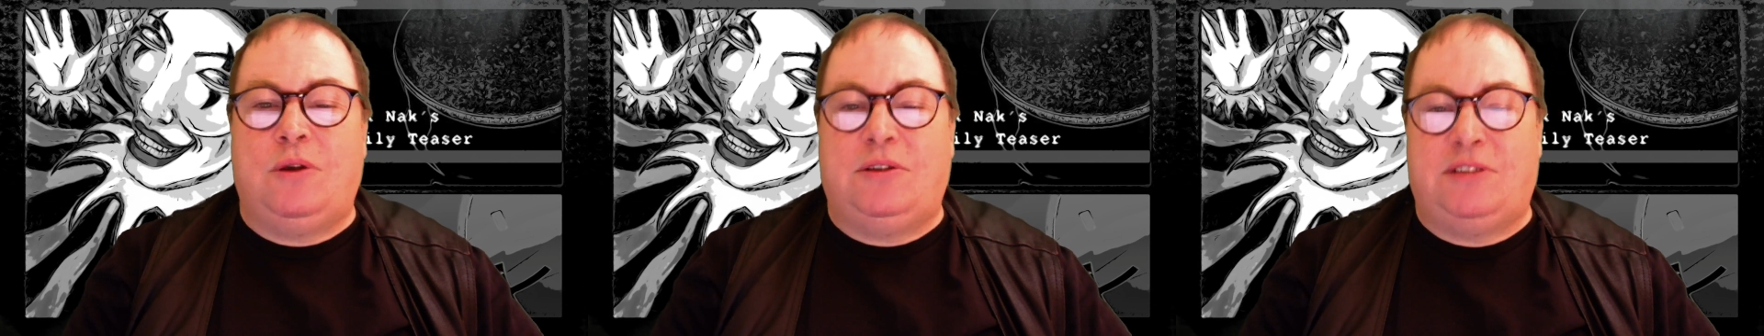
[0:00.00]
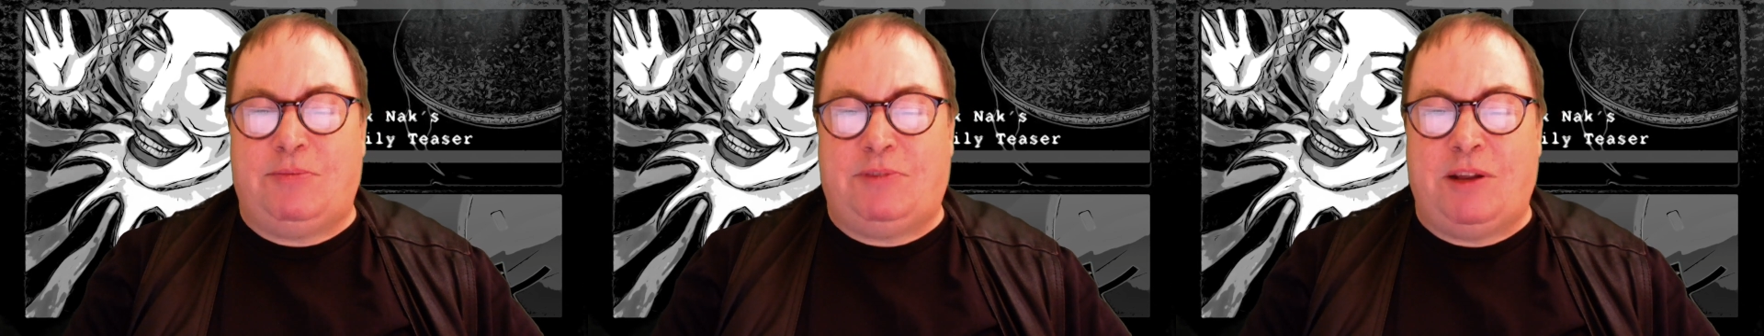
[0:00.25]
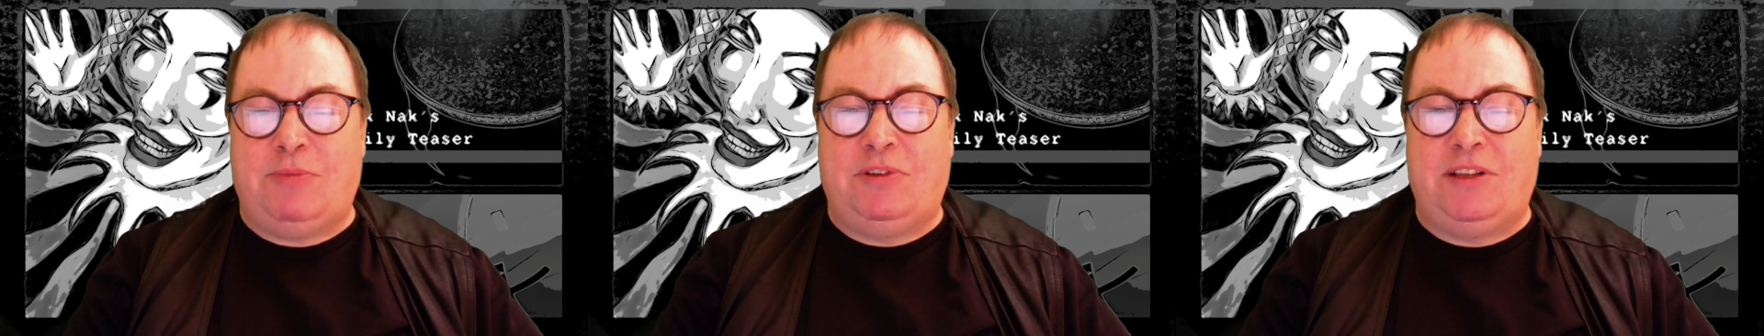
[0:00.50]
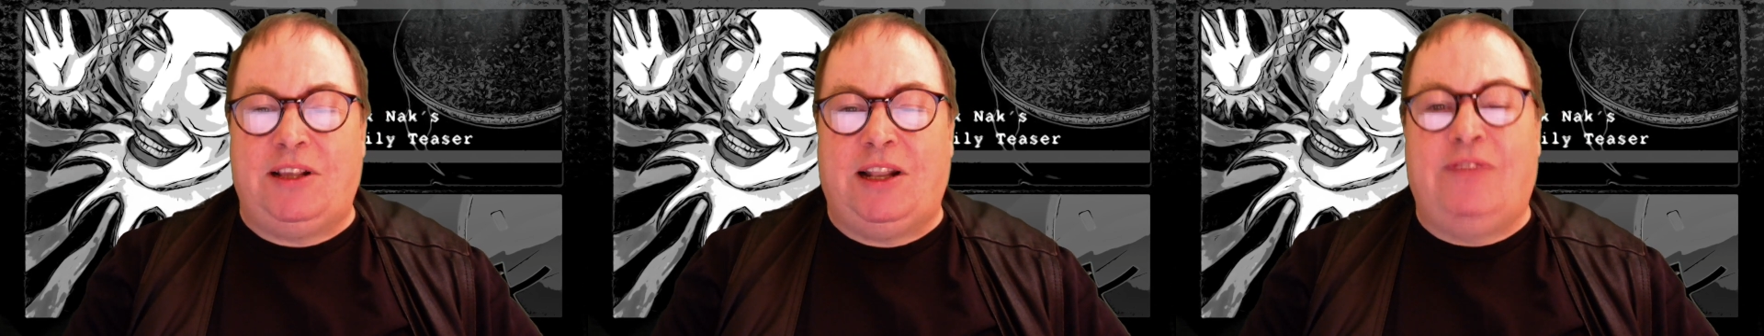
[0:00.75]
September
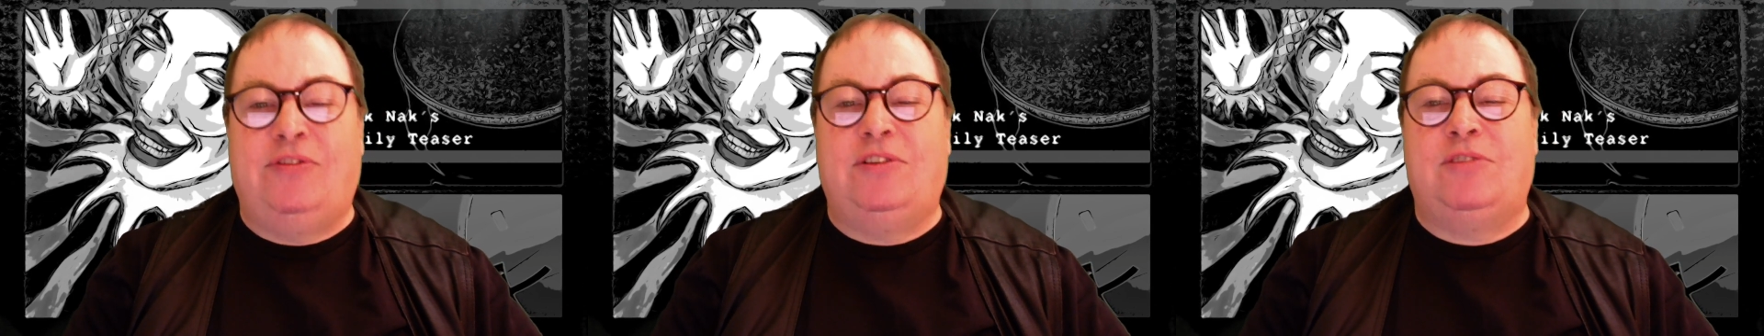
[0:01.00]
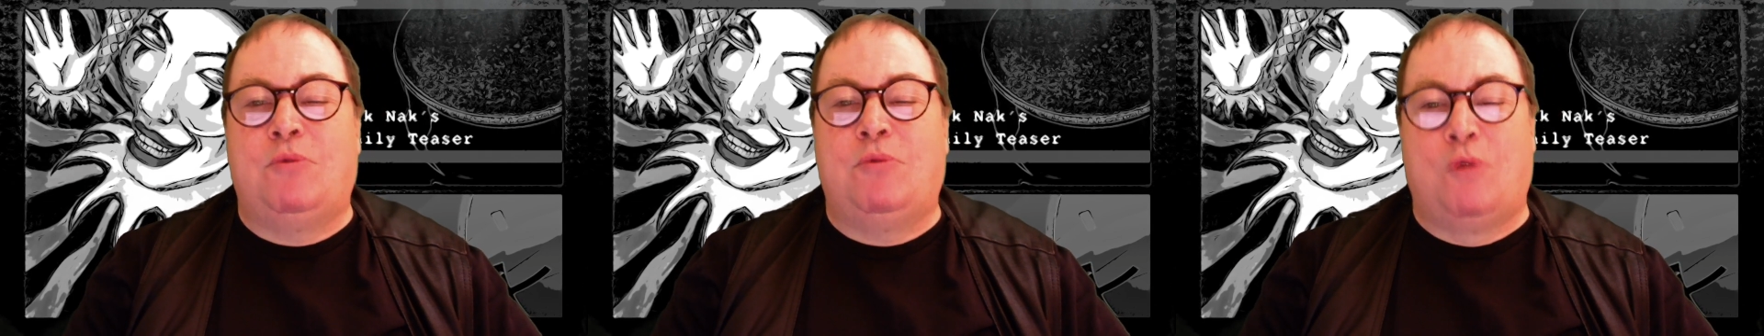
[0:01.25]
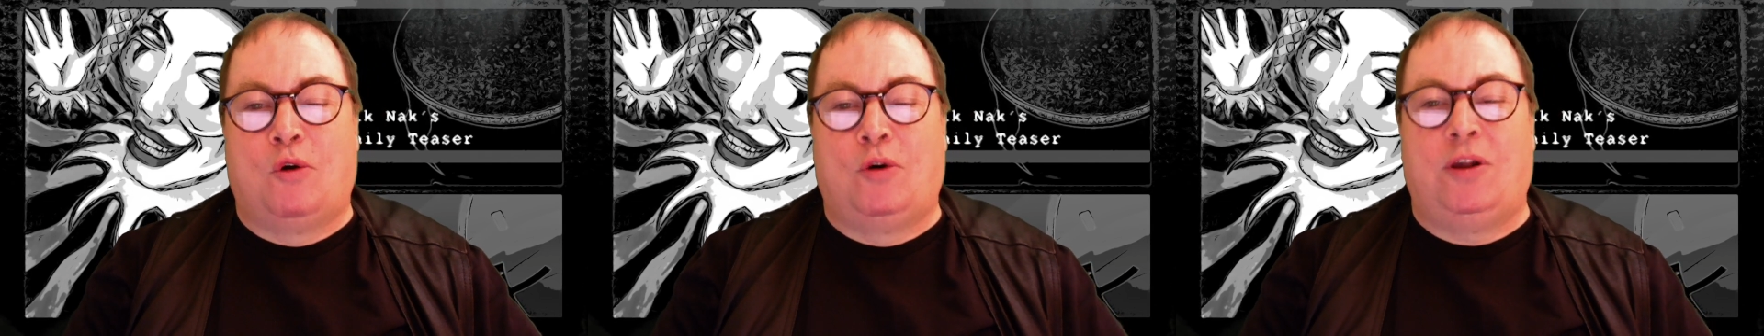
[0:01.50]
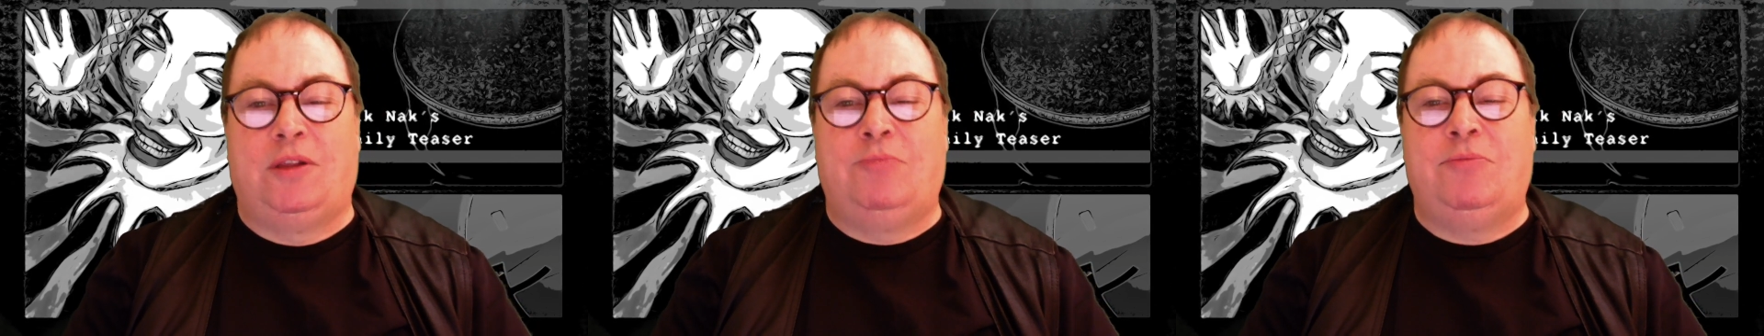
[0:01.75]
the 11th
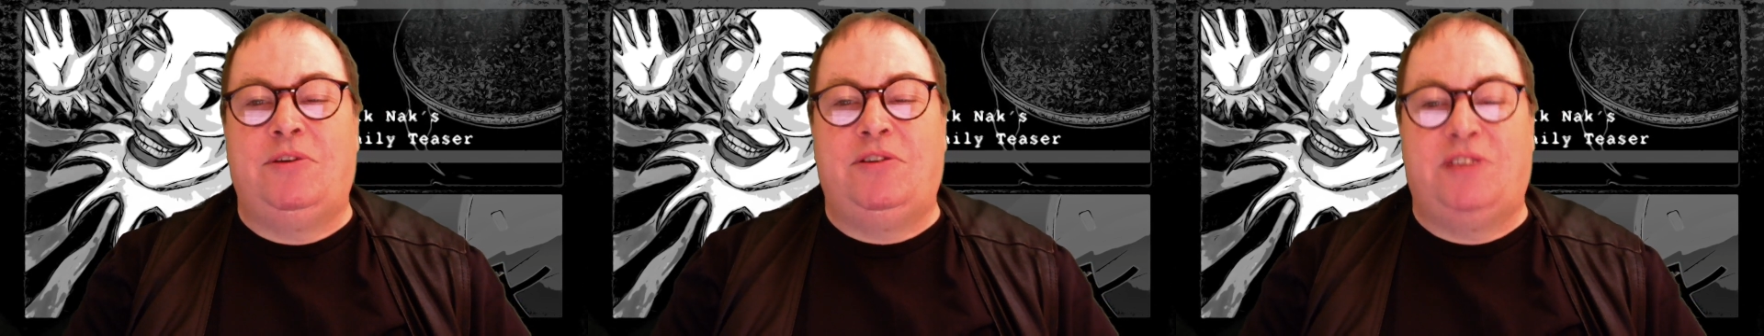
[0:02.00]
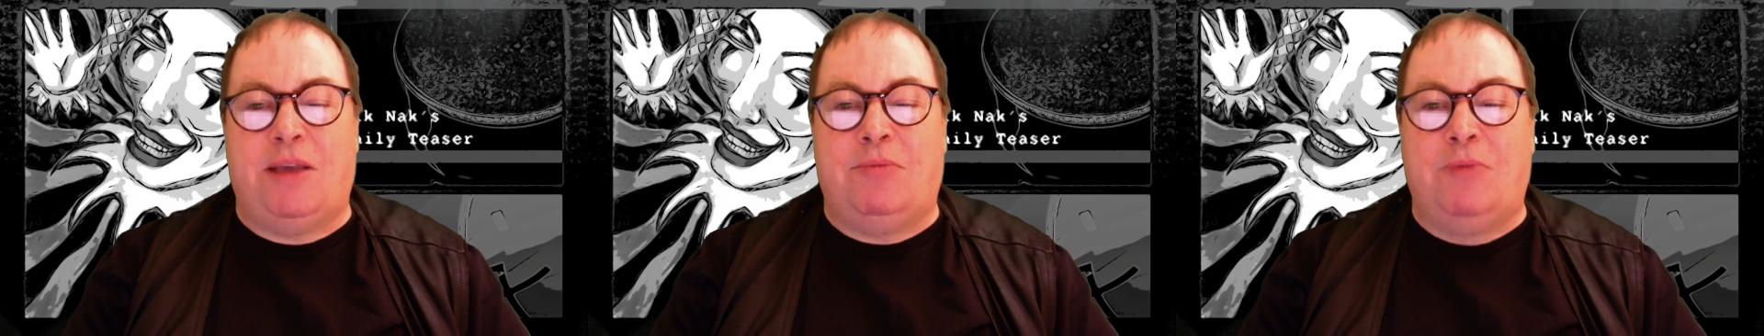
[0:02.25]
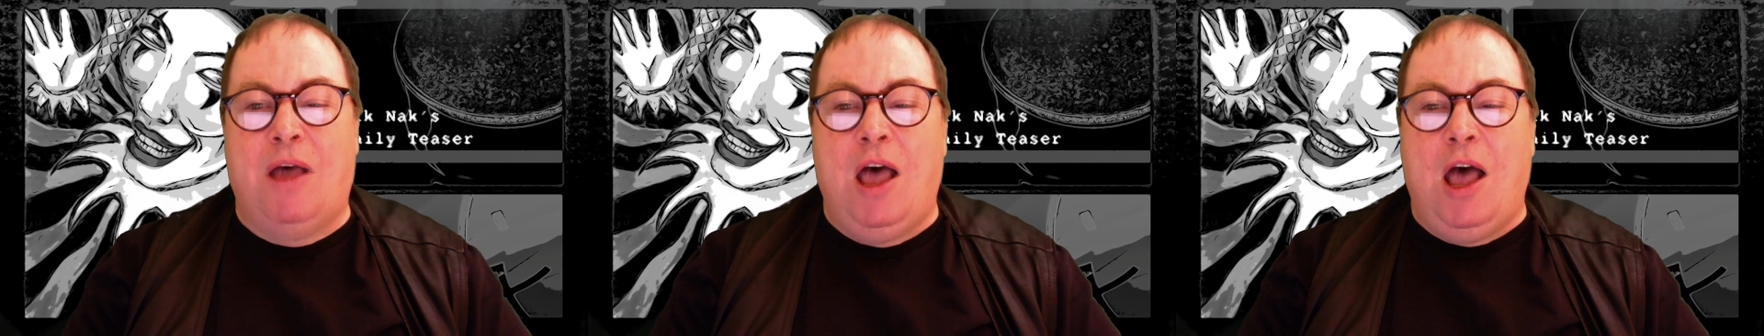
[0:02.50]
Memorial and Museum